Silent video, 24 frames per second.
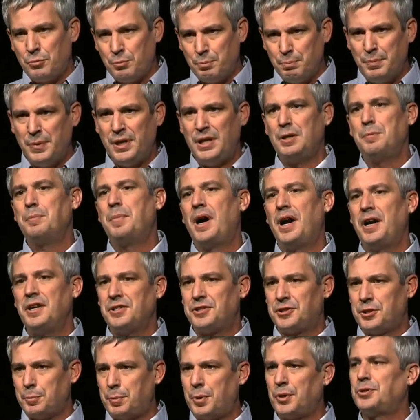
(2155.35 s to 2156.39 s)
minimize
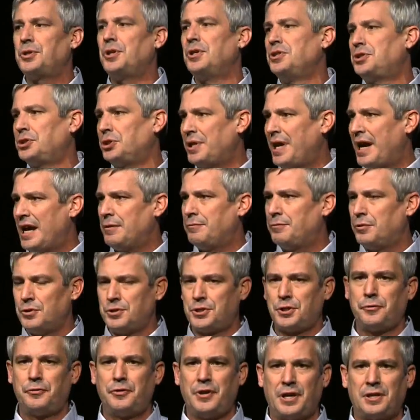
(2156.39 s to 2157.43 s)
the potential adverse
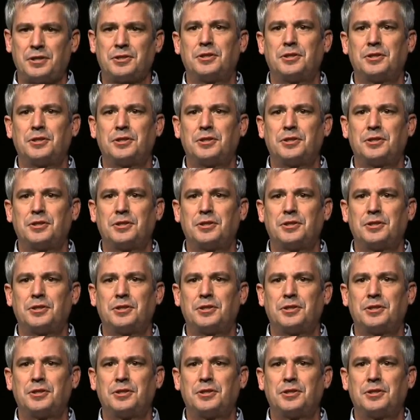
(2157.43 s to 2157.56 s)
effects